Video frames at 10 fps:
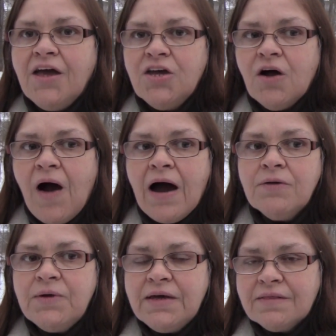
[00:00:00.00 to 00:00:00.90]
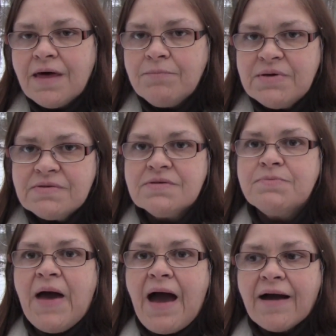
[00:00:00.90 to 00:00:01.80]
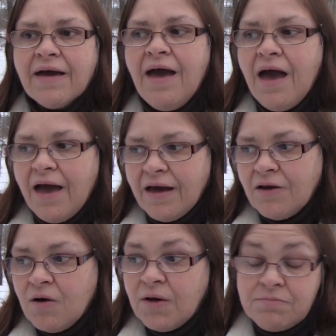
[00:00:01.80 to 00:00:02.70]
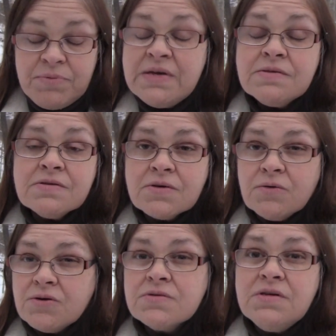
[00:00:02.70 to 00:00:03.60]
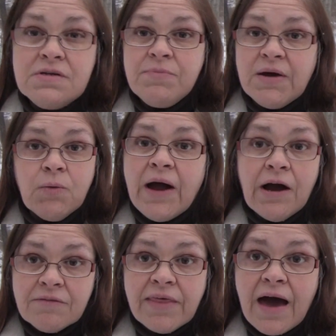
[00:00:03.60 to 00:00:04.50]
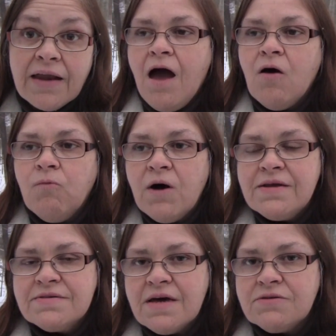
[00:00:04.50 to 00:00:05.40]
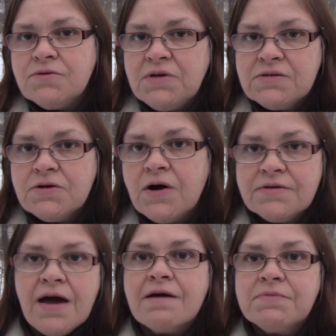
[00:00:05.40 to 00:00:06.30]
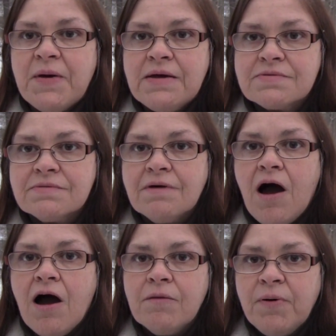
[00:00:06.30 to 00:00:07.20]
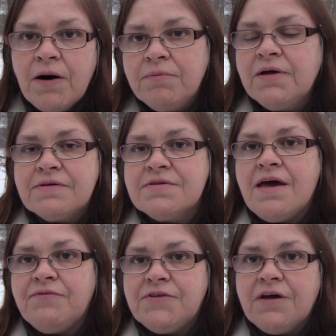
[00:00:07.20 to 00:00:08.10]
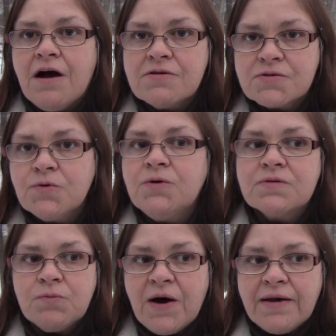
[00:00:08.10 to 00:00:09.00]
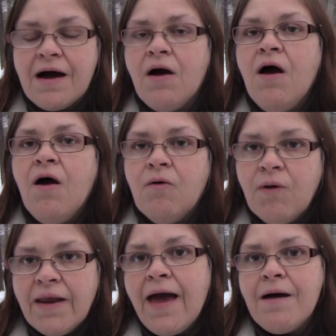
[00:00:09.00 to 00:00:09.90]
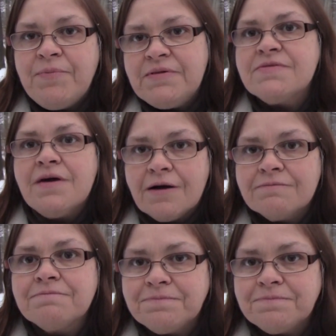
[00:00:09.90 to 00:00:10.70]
You know, how do we get that business back? And, and business owners to be aware of that. What is that doing to our tax base, our public safety, our schools, whatnot? What happens there?